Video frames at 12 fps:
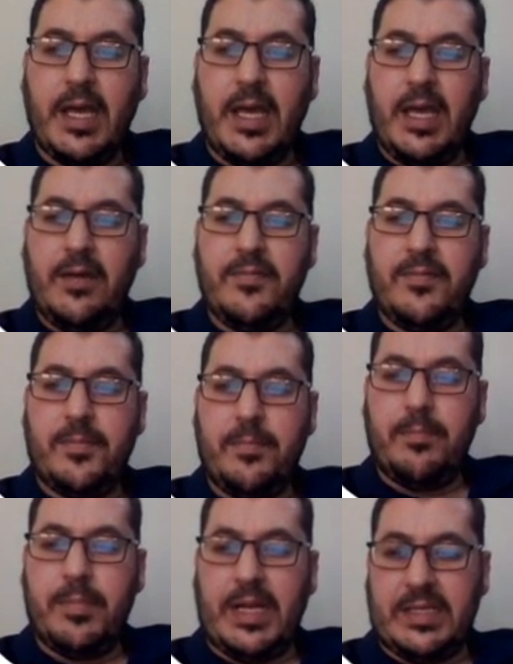If
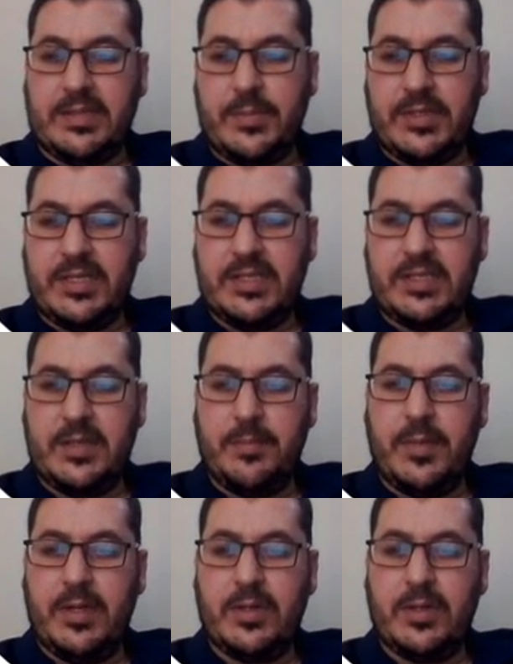plus present simple,